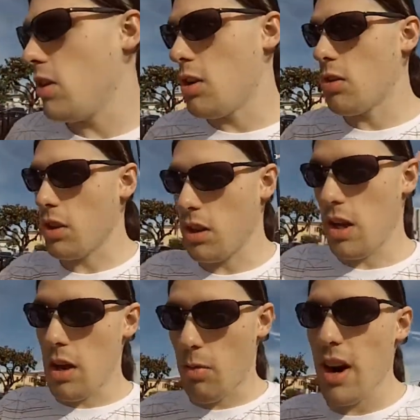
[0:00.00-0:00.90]
literally
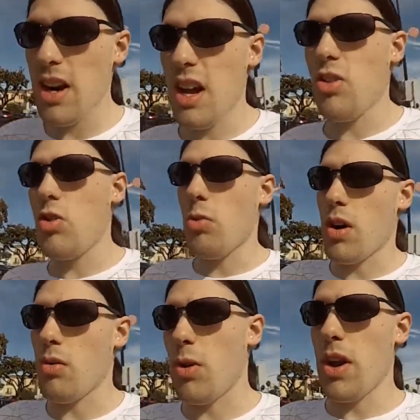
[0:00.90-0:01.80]
and right next to
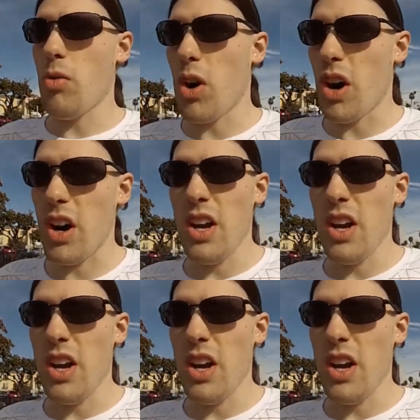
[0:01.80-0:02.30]
where we were